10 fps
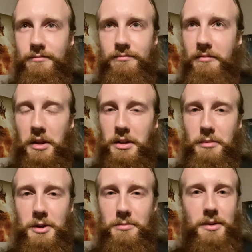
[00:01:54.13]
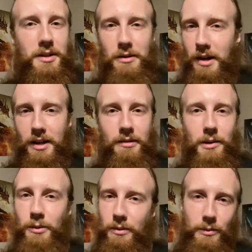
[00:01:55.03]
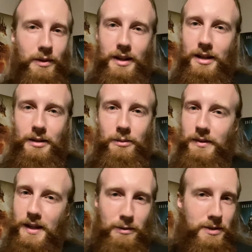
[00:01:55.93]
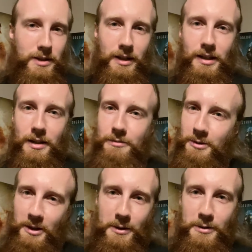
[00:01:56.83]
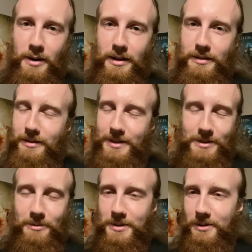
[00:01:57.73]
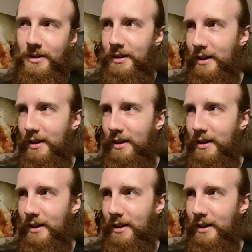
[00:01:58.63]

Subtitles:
Nothing much, but hey, we'll take it. We'll take what you can get for Gunnar Wright. That's always good.